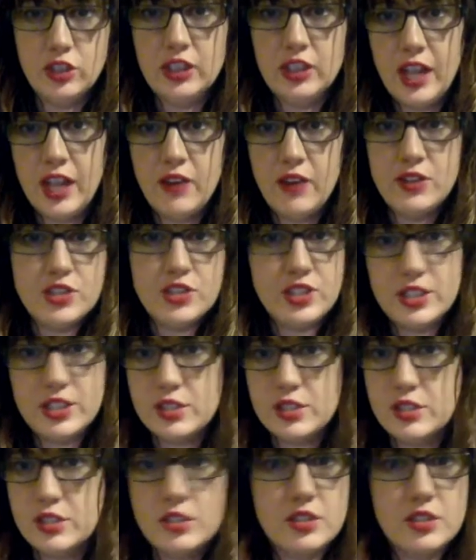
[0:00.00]
and how it just
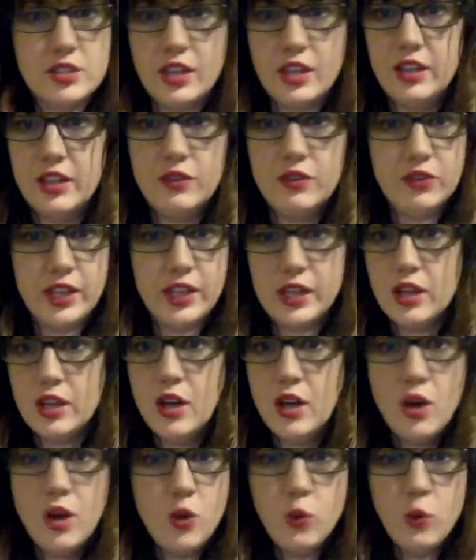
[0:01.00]
gets kind of
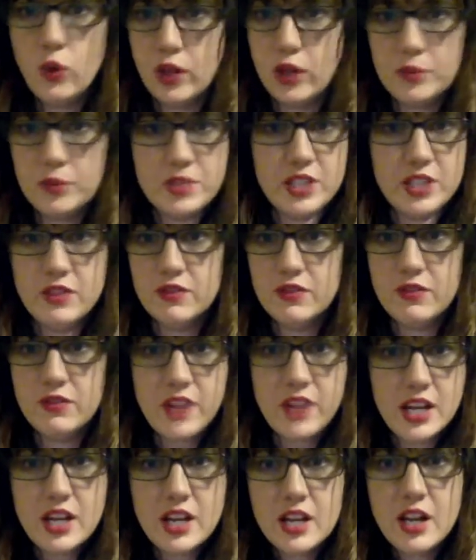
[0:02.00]
warped and
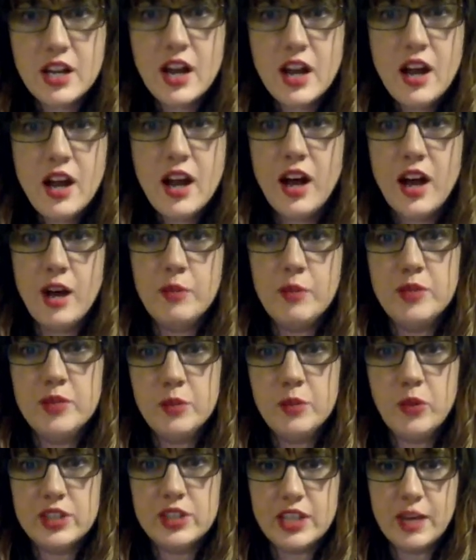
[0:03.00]
faded.
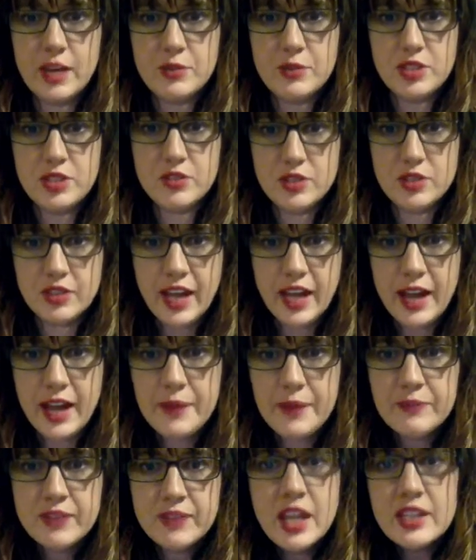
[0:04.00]
The more times you do
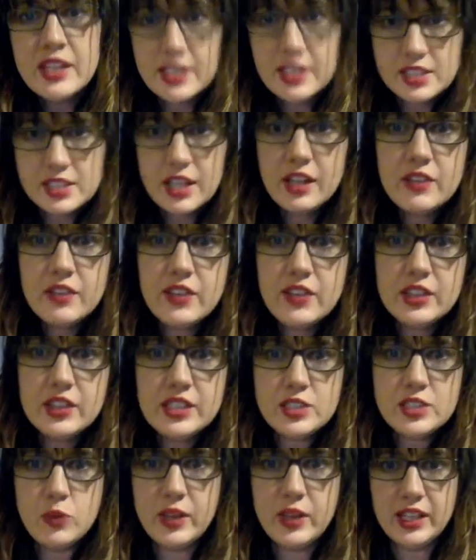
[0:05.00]
that, that's kind of at
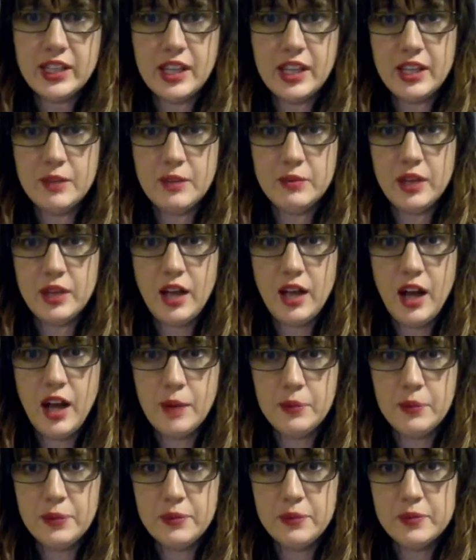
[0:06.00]
least what came
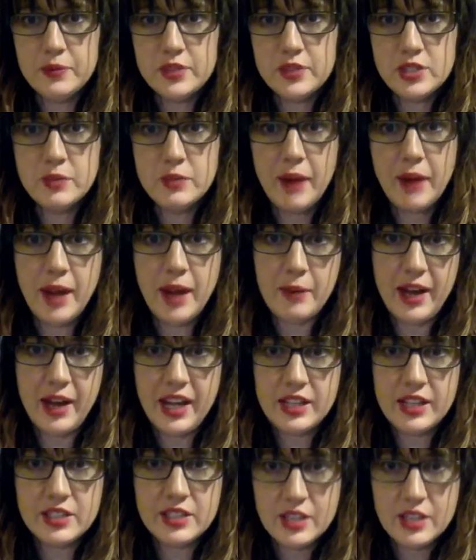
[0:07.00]
up to my
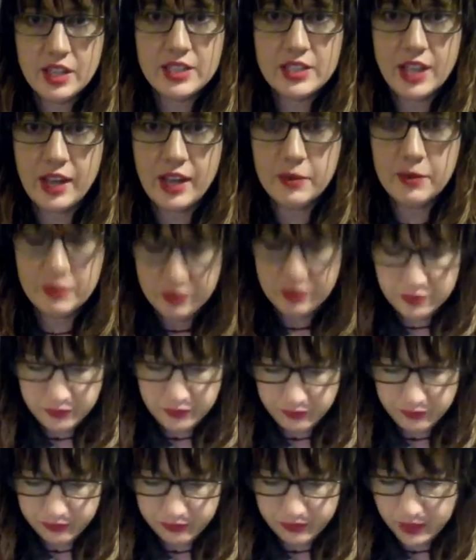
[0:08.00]
mind as I'm
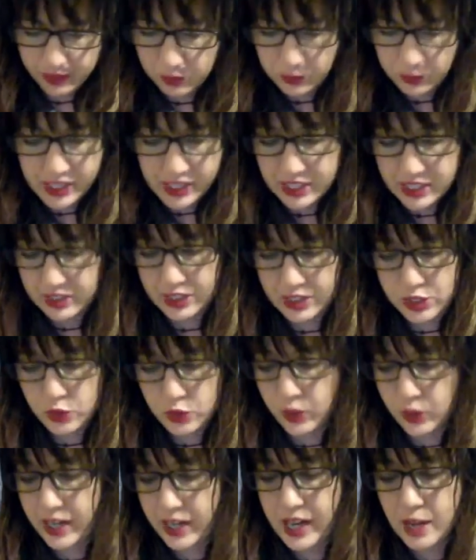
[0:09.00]
reading this
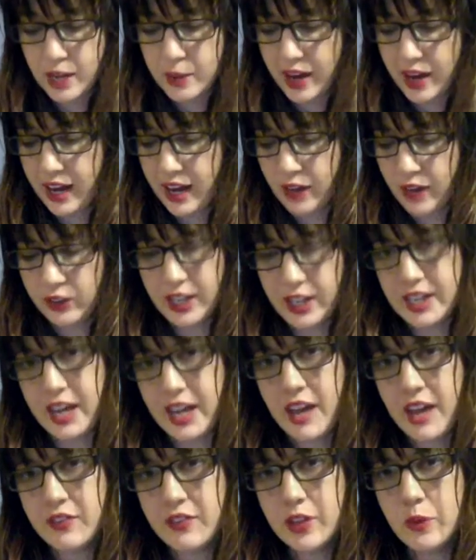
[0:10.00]
story, about how
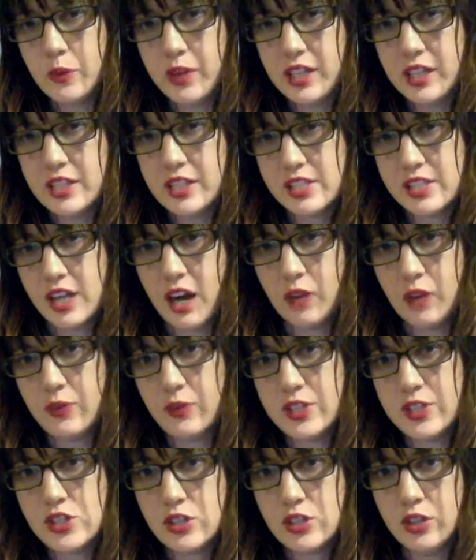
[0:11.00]
everyone is not
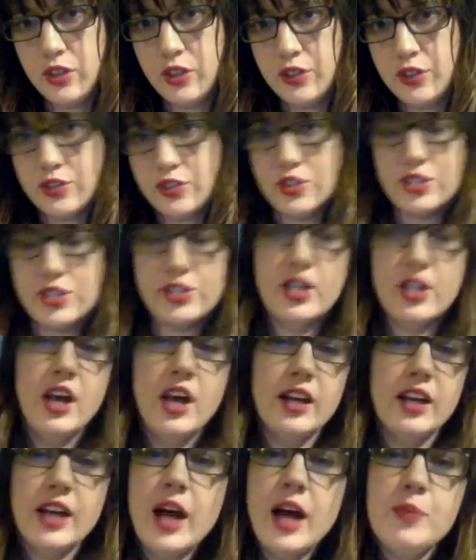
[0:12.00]
original. They're just
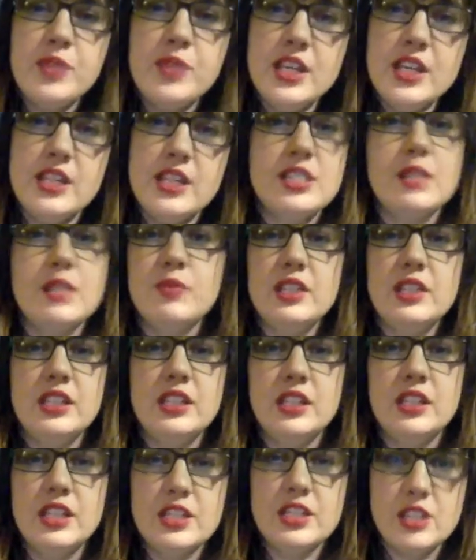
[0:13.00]
copying something
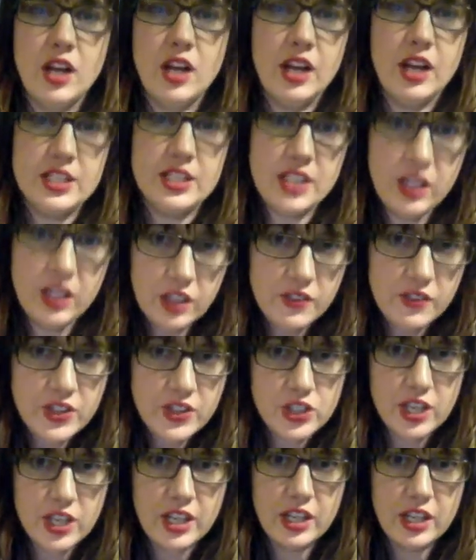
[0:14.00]
that they saw on
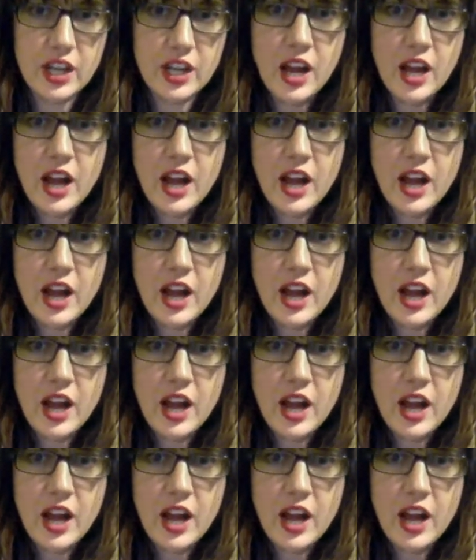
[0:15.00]
television,